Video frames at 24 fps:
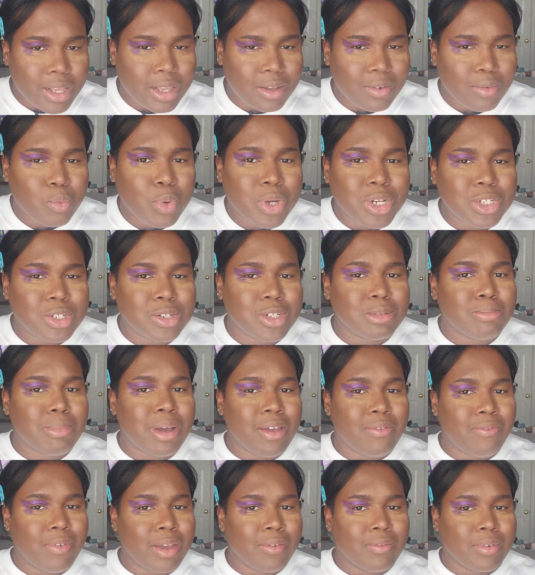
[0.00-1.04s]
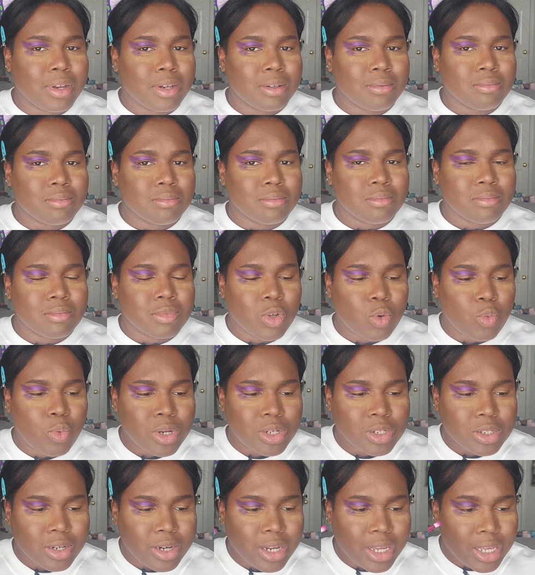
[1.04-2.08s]
winter is my favorite.
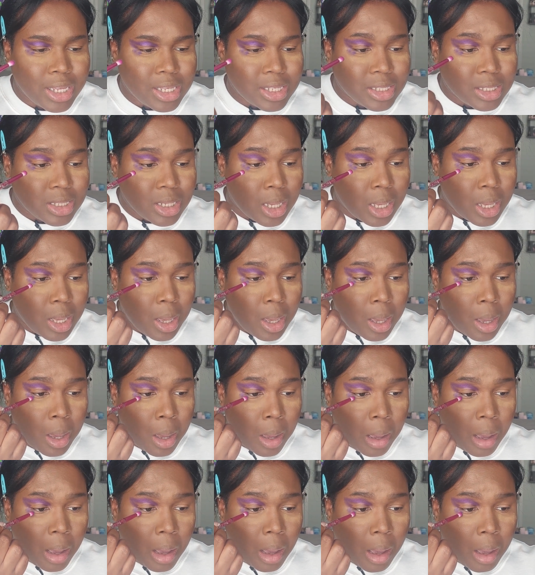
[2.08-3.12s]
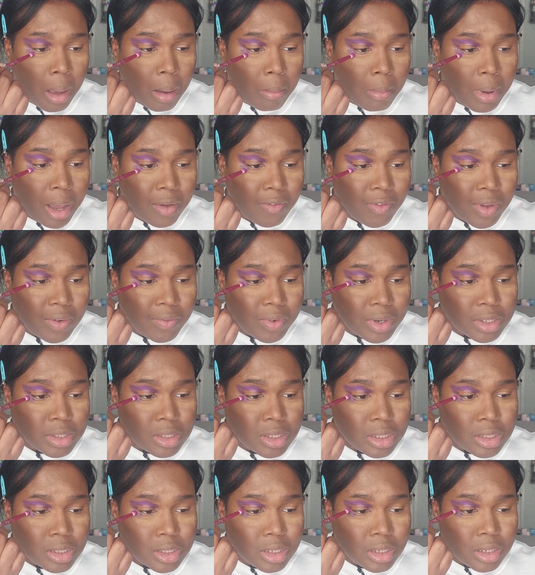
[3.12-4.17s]
Winter is my favorite
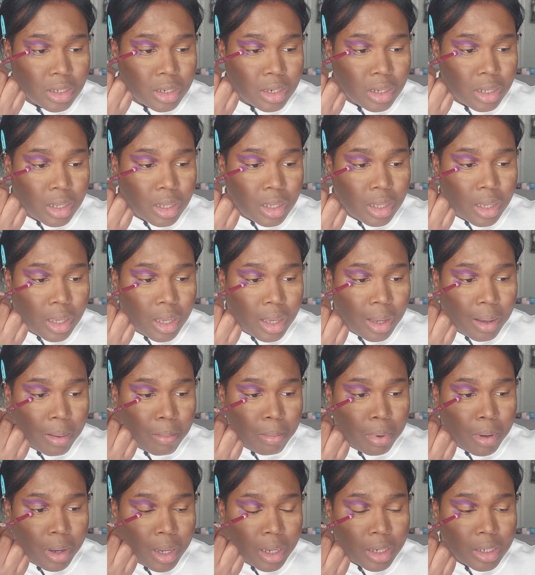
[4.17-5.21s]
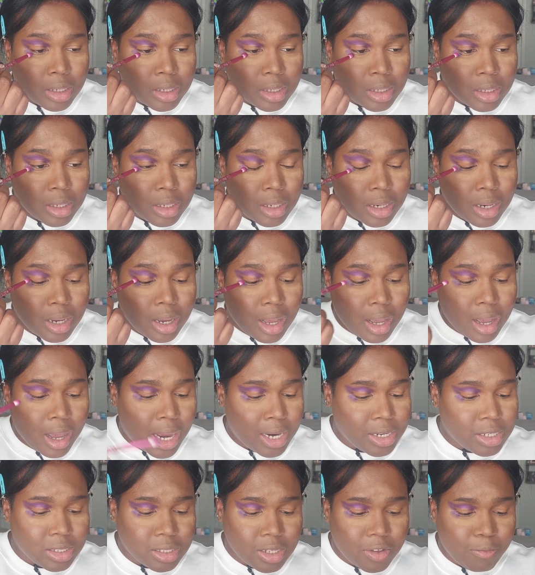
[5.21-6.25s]
season. But
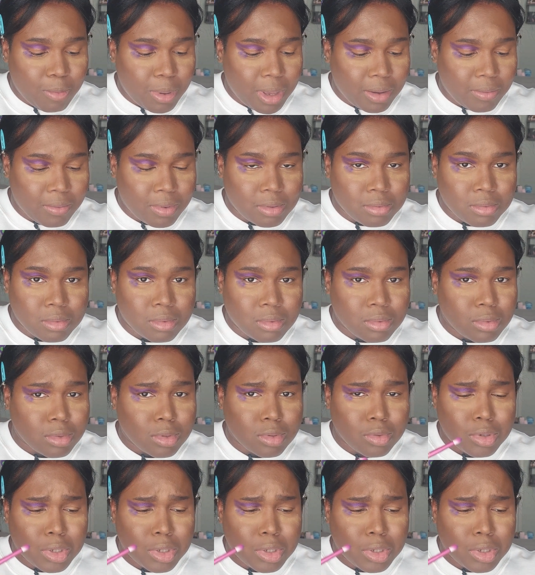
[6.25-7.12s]
I just love penguins. They're so